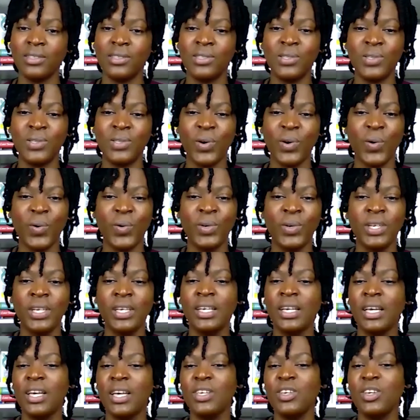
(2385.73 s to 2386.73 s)
So
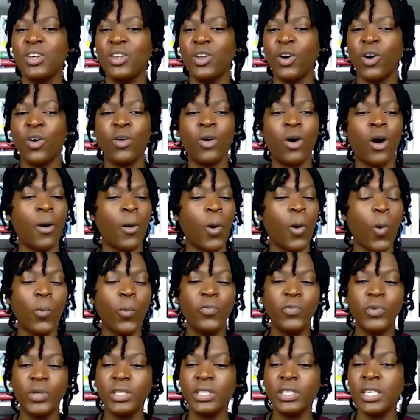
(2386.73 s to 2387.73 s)

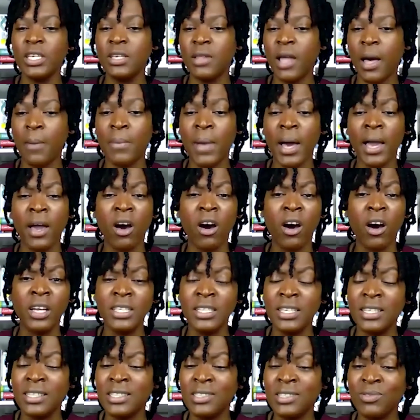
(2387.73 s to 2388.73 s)
hopefully that my
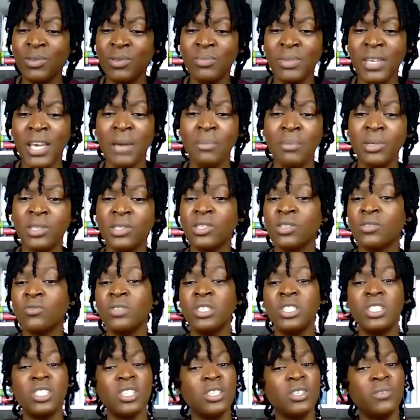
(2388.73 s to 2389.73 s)
audience will be able to
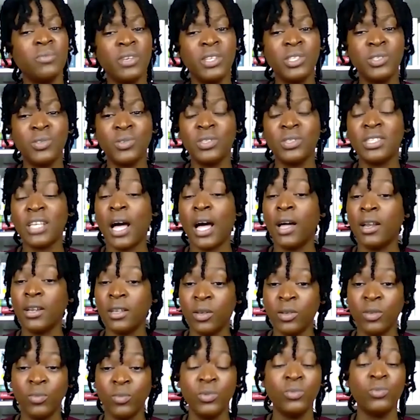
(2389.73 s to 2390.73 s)
reach individuals that
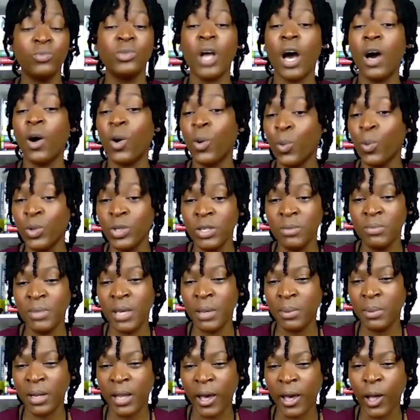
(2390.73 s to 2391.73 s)
not only be
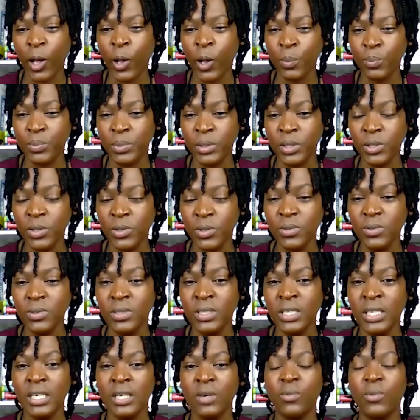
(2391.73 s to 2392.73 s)
able to help you
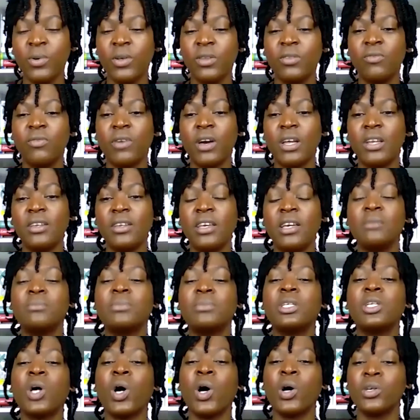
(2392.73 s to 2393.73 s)
with funding,
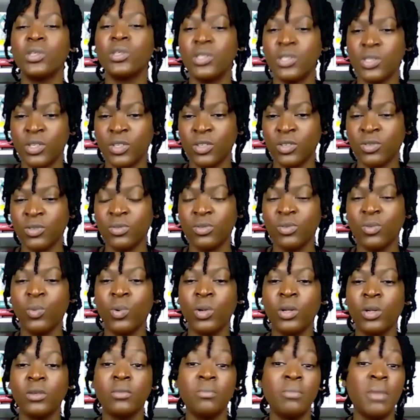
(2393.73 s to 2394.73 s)
but also
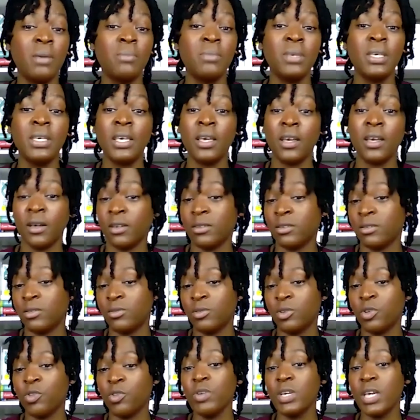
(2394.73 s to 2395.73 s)
will maybe
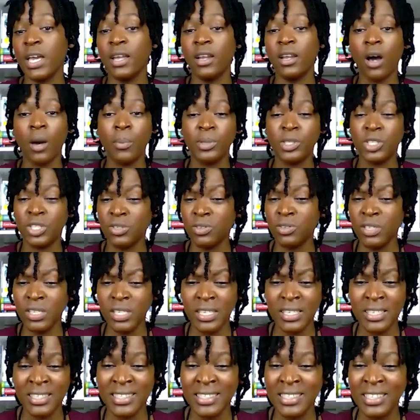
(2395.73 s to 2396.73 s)
create
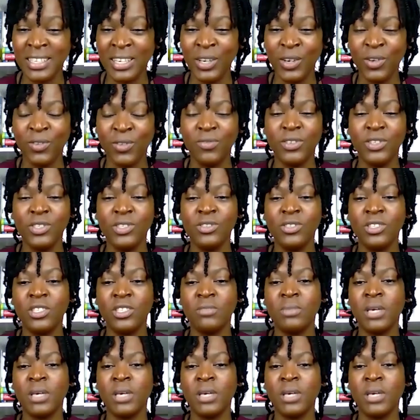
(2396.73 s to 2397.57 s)
opportunities for you to be